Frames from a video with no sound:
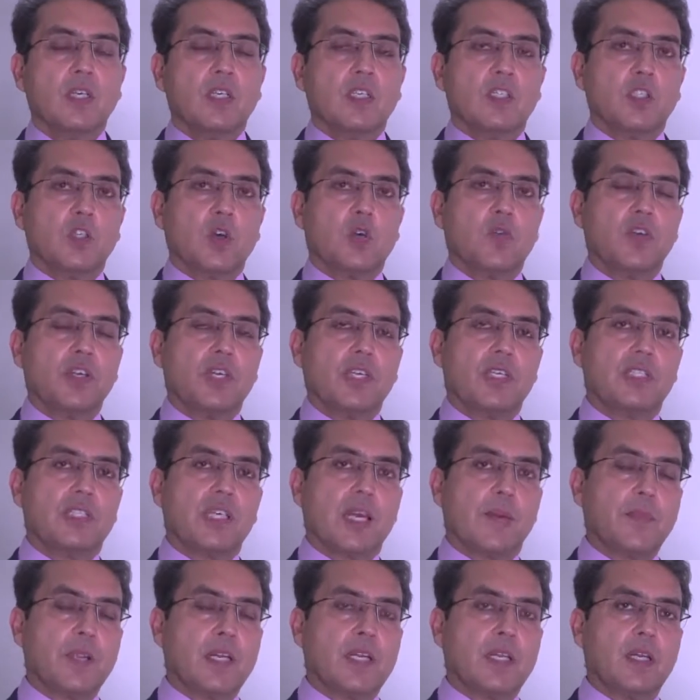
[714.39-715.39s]
So we
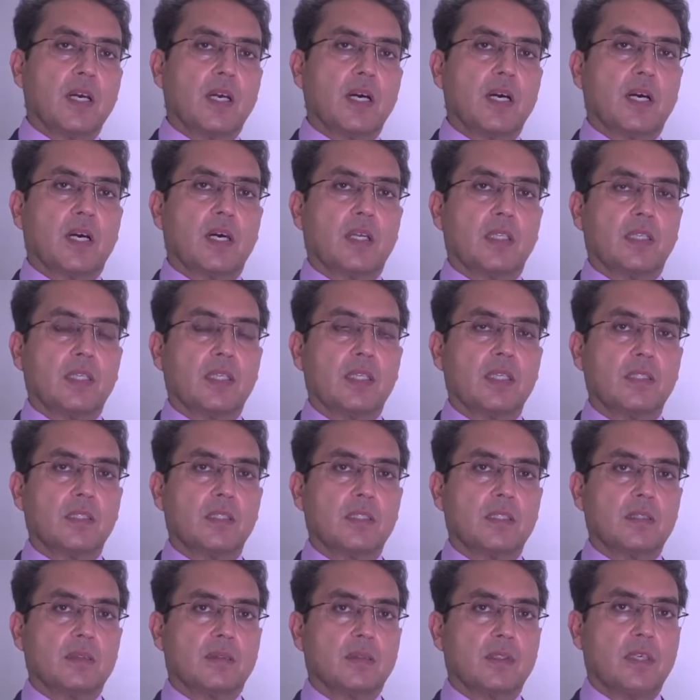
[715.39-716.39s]
examine
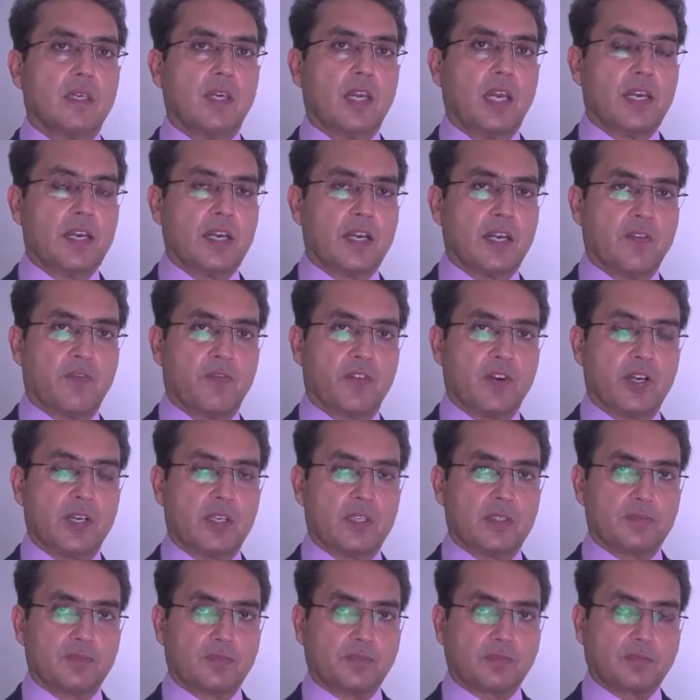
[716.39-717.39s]
these in a
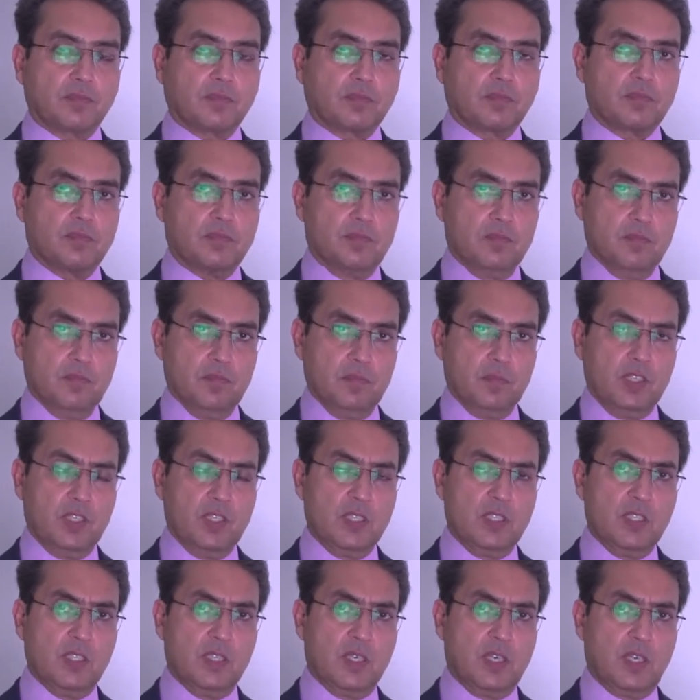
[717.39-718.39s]
different
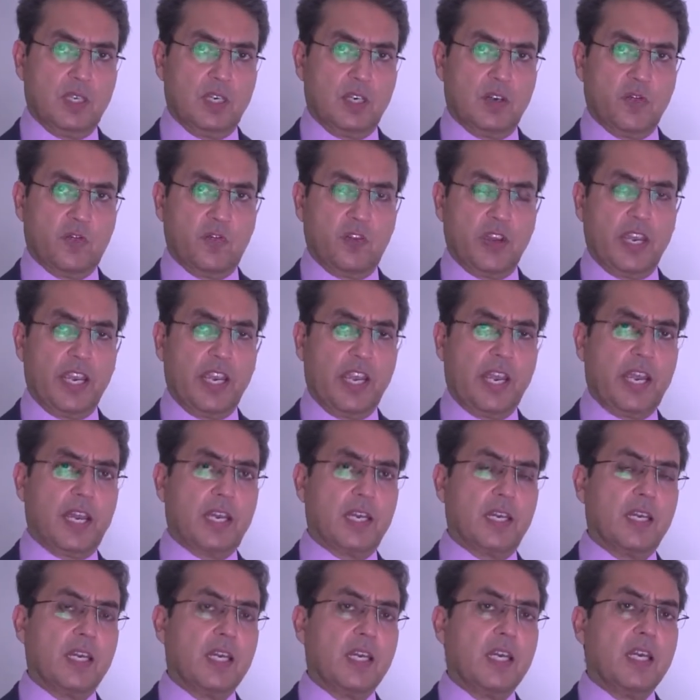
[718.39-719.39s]
way
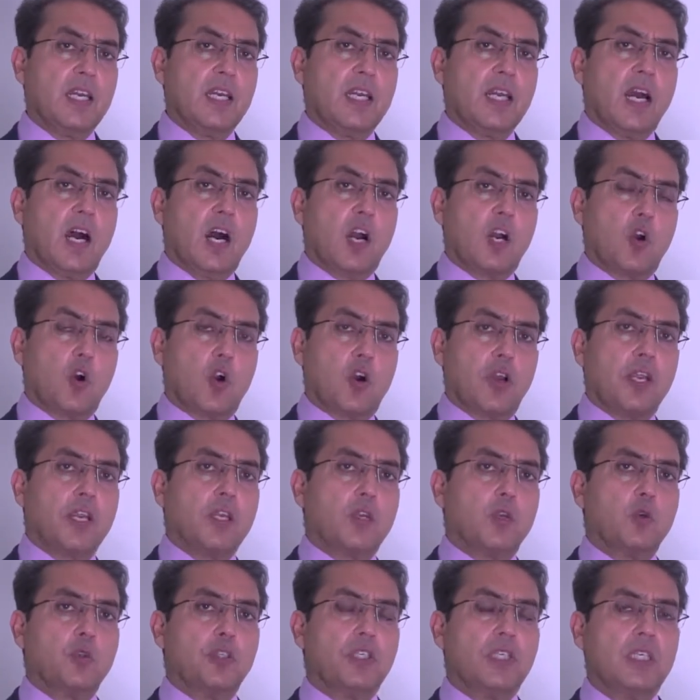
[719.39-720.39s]
and
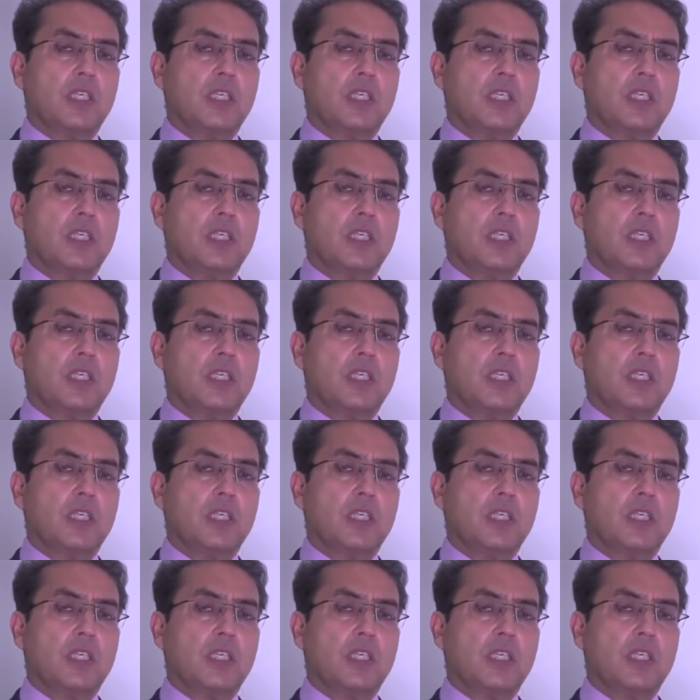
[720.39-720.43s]
according to